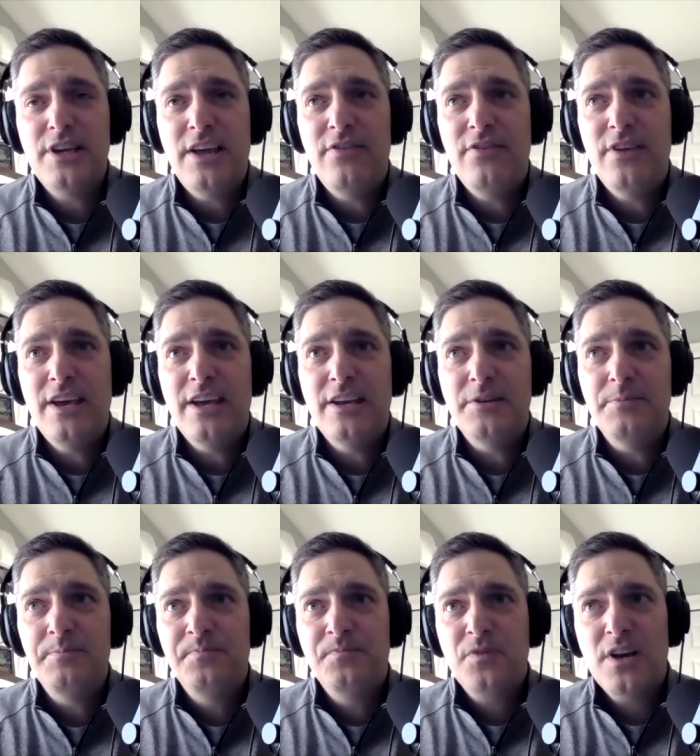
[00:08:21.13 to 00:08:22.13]
and
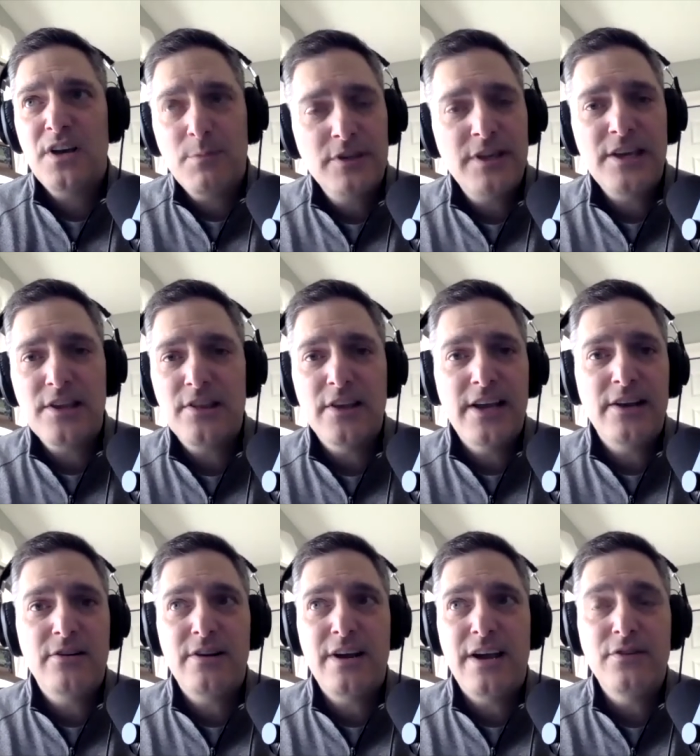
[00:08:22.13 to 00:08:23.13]
then couple days
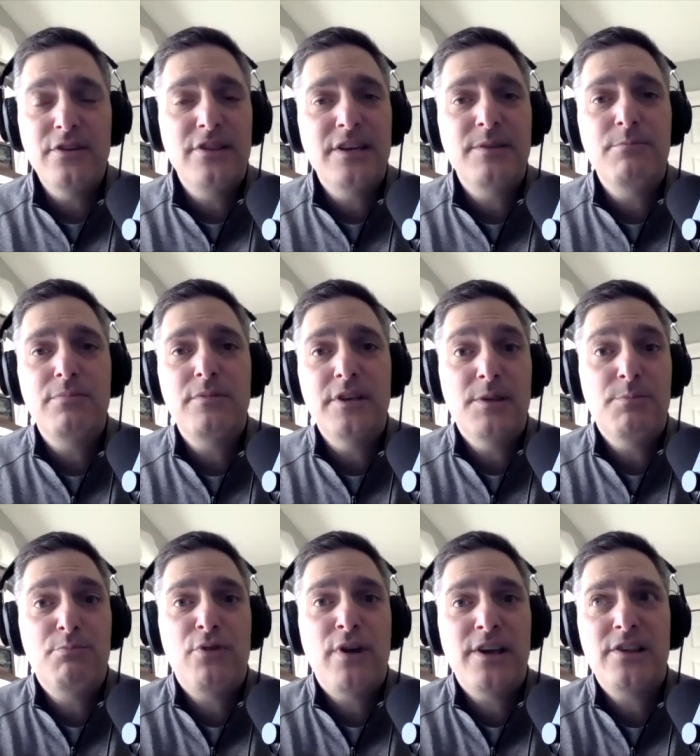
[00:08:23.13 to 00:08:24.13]
later, everything is
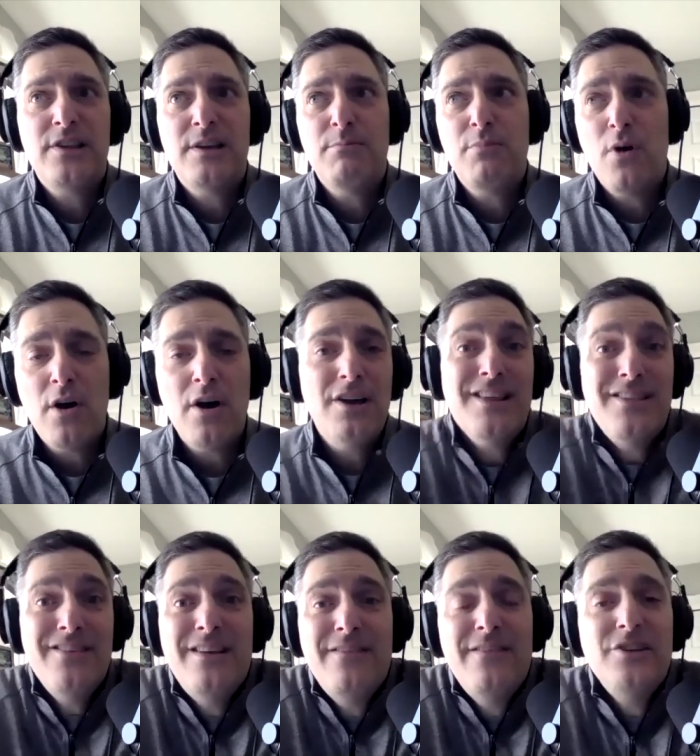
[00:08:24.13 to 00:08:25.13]
pressed on pause
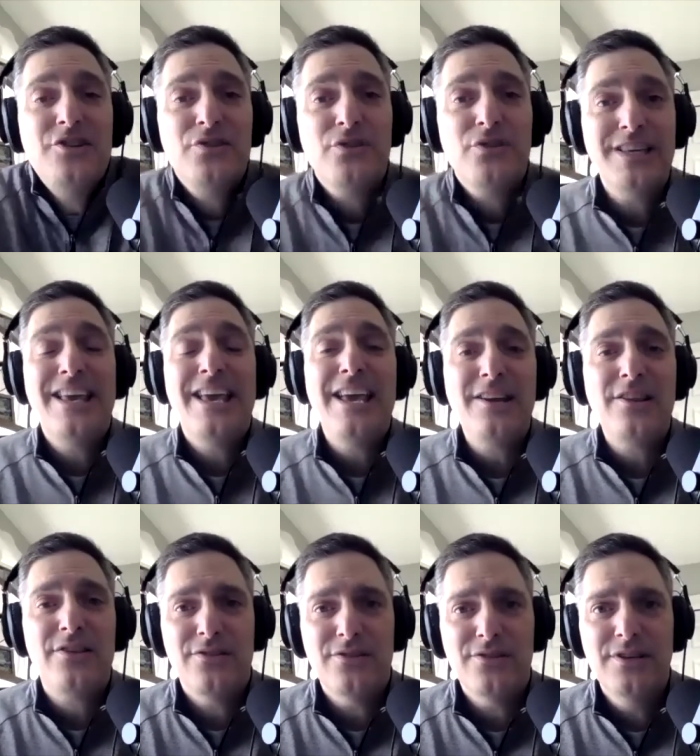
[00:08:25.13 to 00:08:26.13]
and then eventually
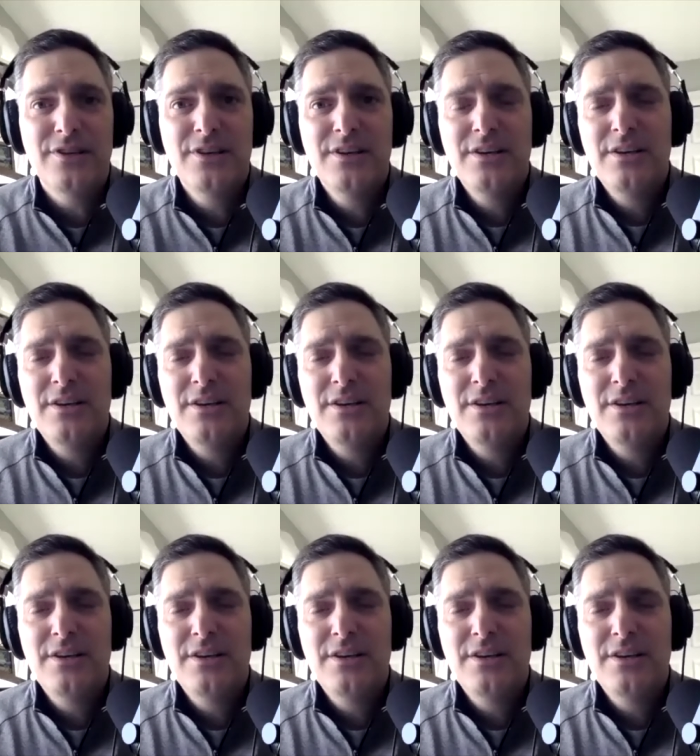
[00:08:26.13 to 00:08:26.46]
canceled.